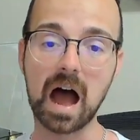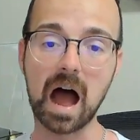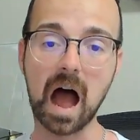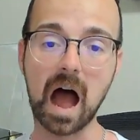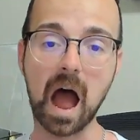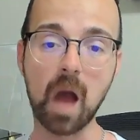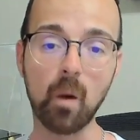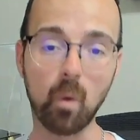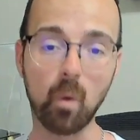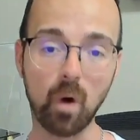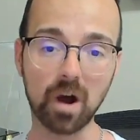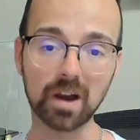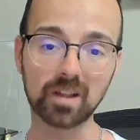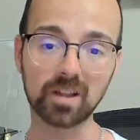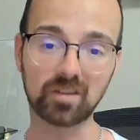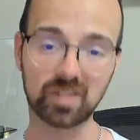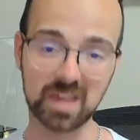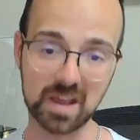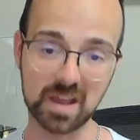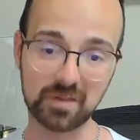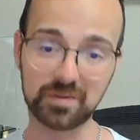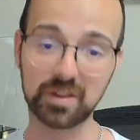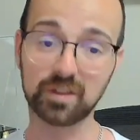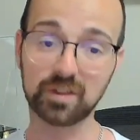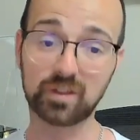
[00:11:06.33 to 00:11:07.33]
I want to
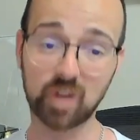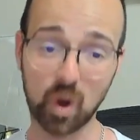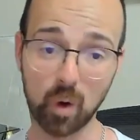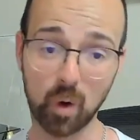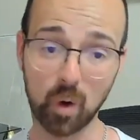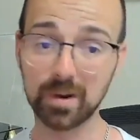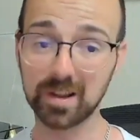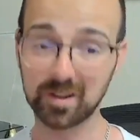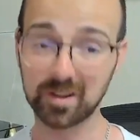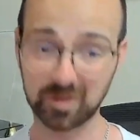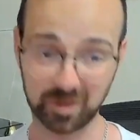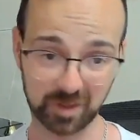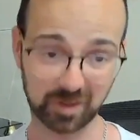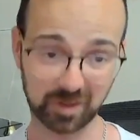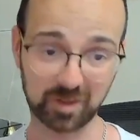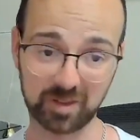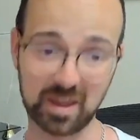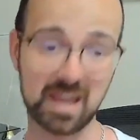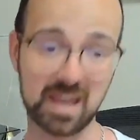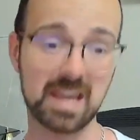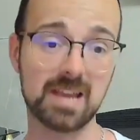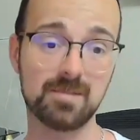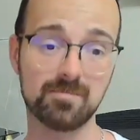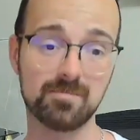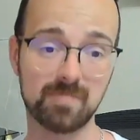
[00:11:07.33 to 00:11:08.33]
see if the tone is the
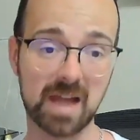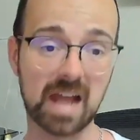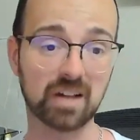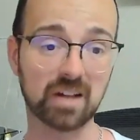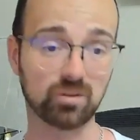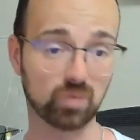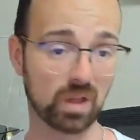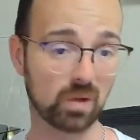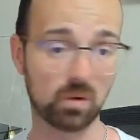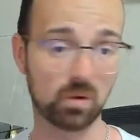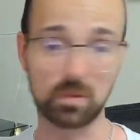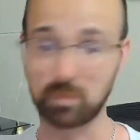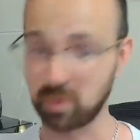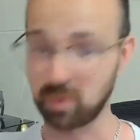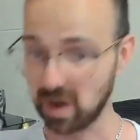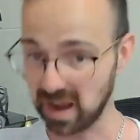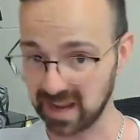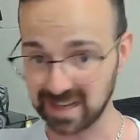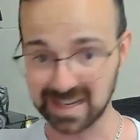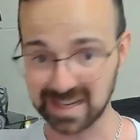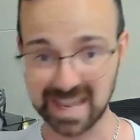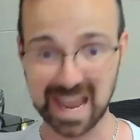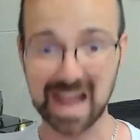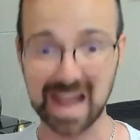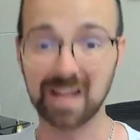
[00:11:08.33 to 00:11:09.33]
same. Like when
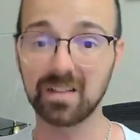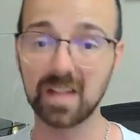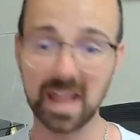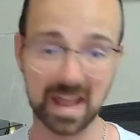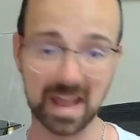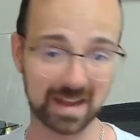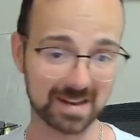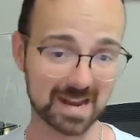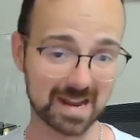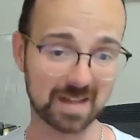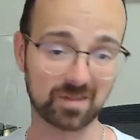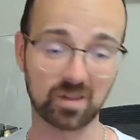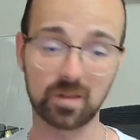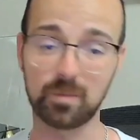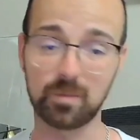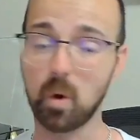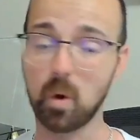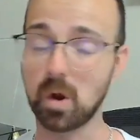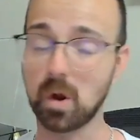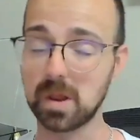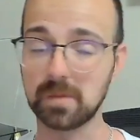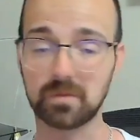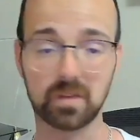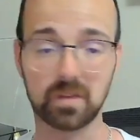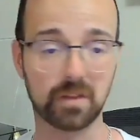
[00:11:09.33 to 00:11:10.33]
Brian Callahan gets to the
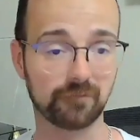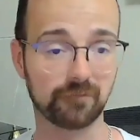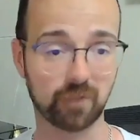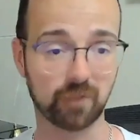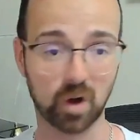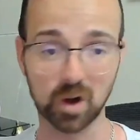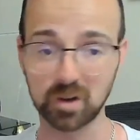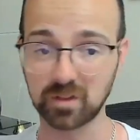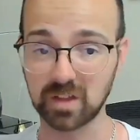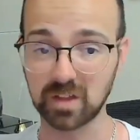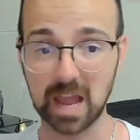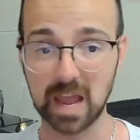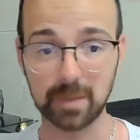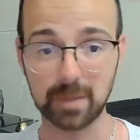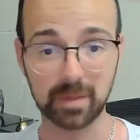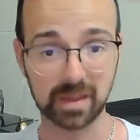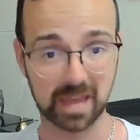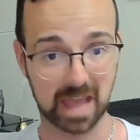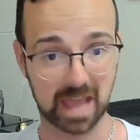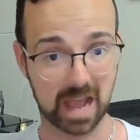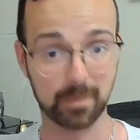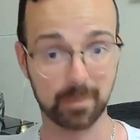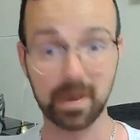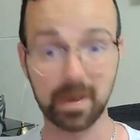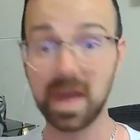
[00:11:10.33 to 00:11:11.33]
podium for the first time at
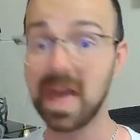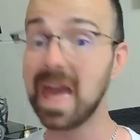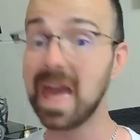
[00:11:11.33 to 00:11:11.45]
camp